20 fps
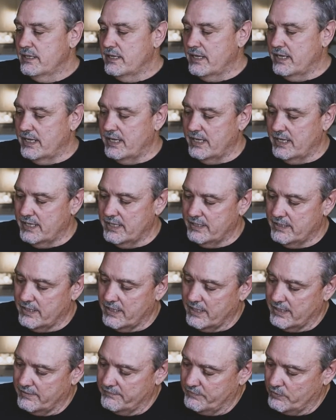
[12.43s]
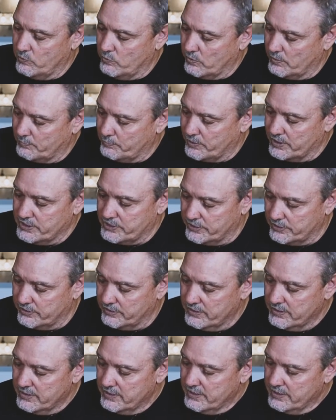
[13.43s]
of your
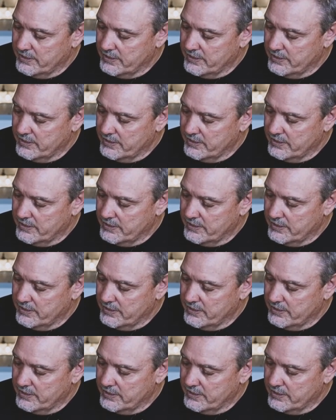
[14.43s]
printer